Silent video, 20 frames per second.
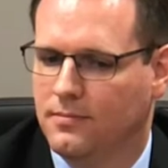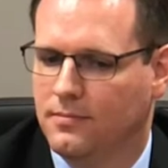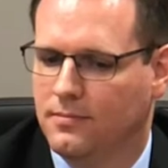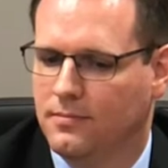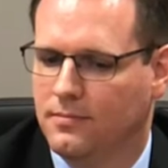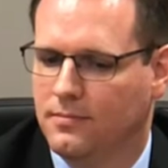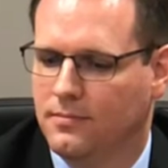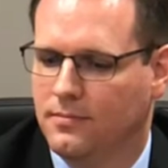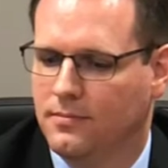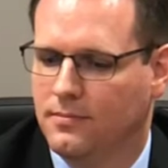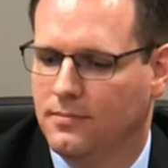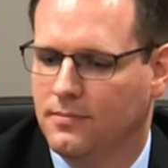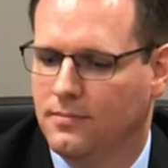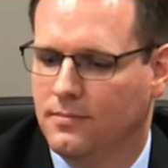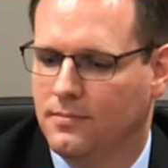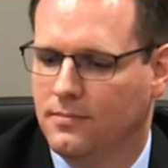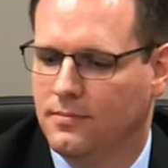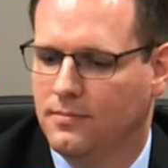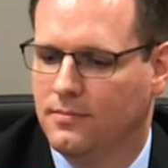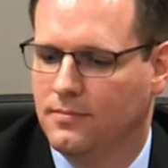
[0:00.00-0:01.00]

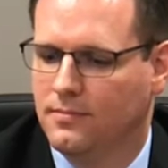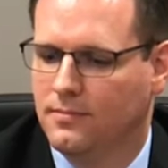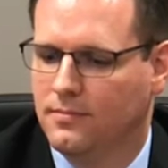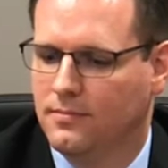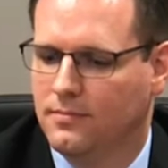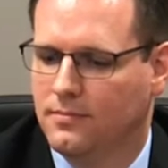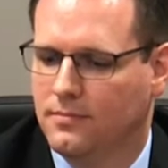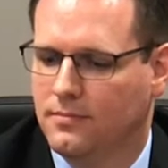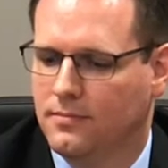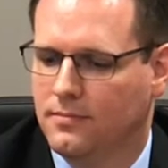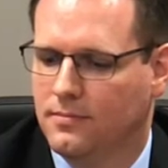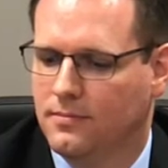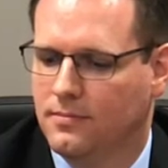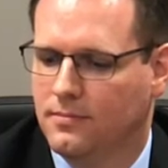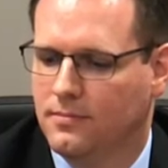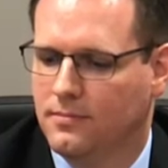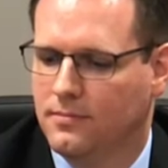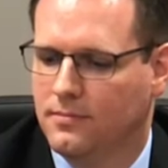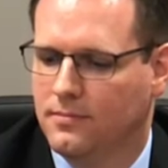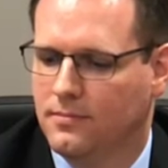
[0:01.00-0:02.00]

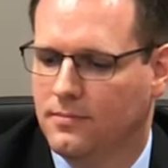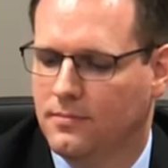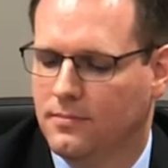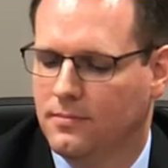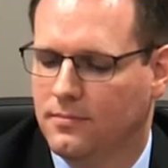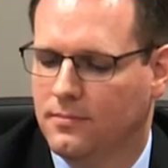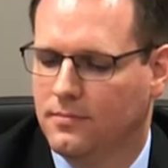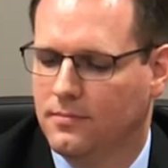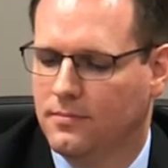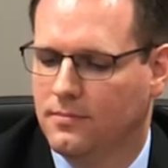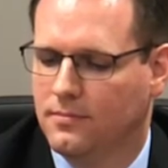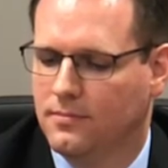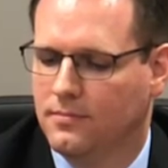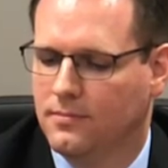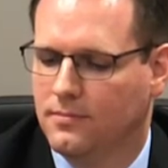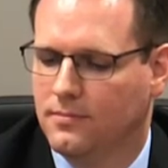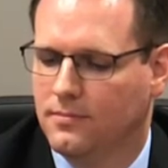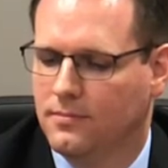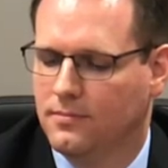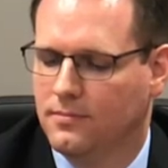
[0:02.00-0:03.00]

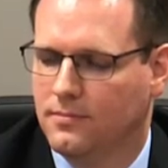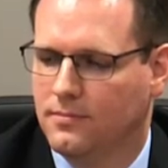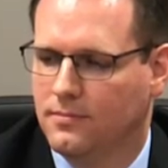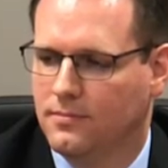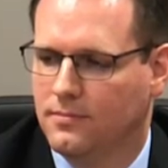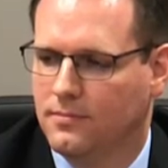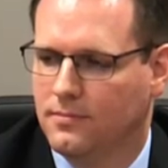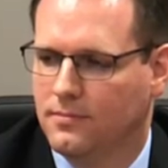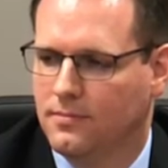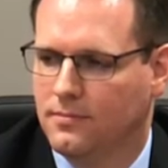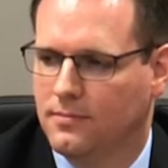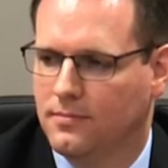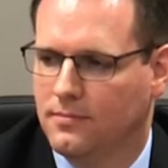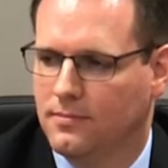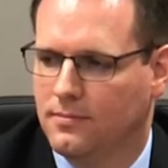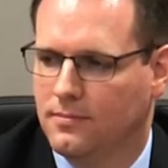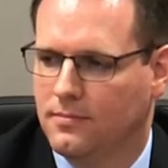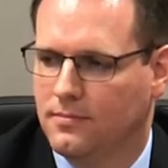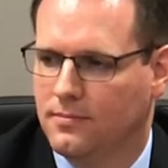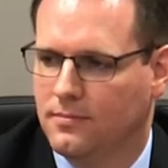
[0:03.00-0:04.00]

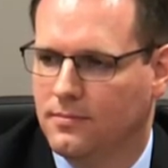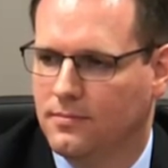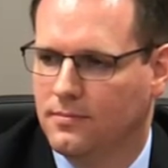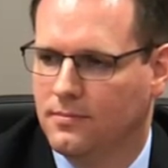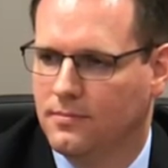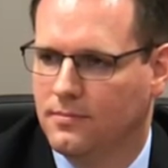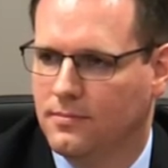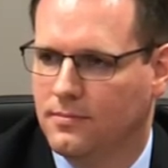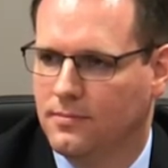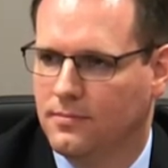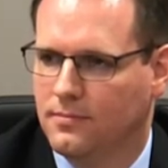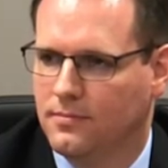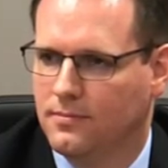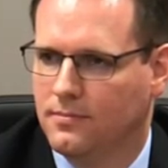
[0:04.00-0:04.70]
This person isn't speaking.